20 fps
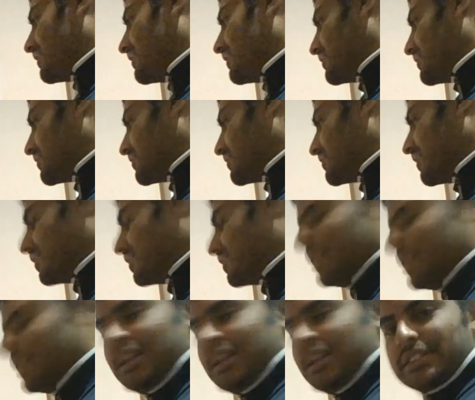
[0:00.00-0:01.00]
So
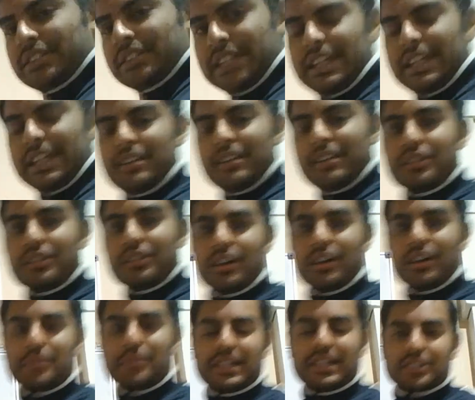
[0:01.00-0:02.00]
lastly,
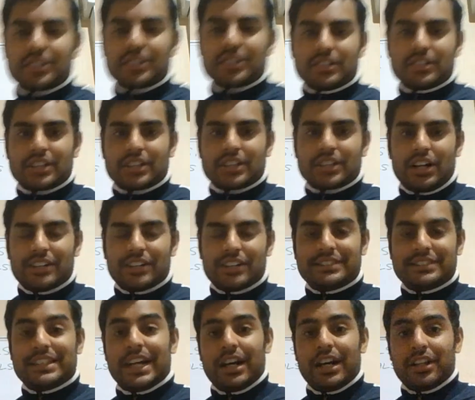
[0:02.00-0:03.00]
non-metals are
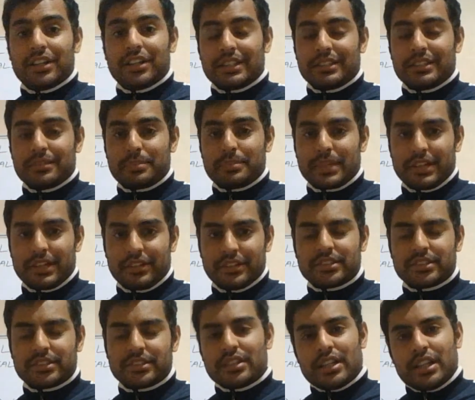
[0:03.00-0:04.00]
dull in
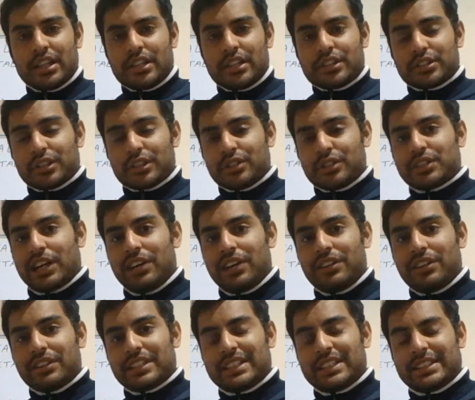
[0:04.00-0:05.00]
appearance. So
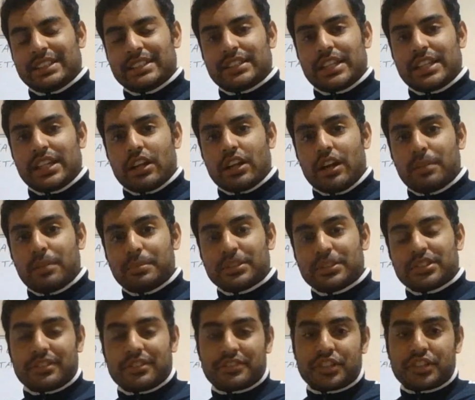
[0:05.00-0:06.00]
dull is the
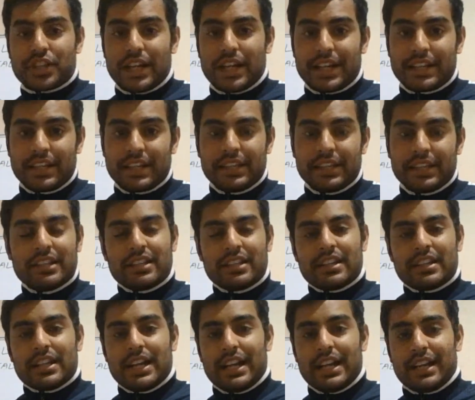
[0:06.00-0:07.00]
opposite of shiny,
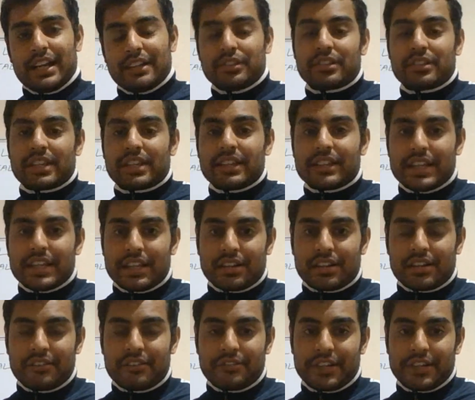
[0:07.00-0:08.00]
and you can think
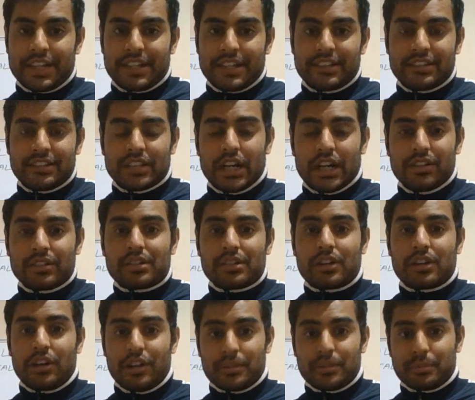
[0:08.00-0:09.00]
of a dull
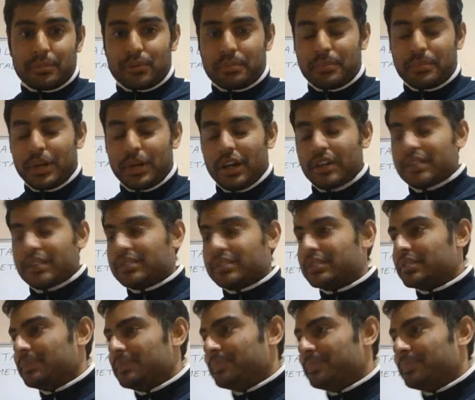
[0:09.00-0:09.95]
cardboard box.